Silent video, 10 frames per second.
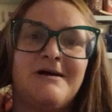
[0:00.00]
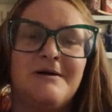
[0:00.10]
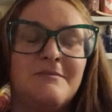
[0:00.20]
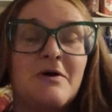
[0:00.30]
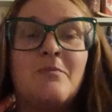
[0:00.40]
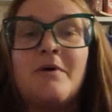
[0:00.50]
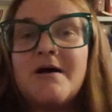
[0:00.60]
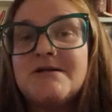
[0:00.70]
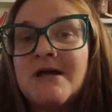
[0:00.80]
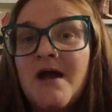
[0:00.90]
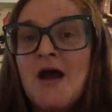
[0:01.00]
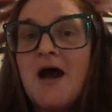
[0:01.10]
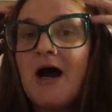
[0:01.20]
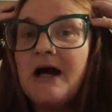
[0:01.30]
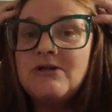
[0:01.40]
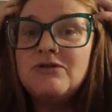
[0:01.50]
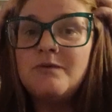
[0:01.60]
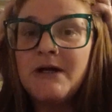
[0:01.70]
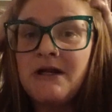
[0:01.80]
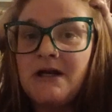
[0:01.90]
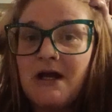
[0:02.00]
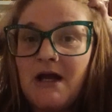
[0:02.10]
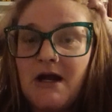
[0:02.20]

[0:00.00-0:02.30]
But I do want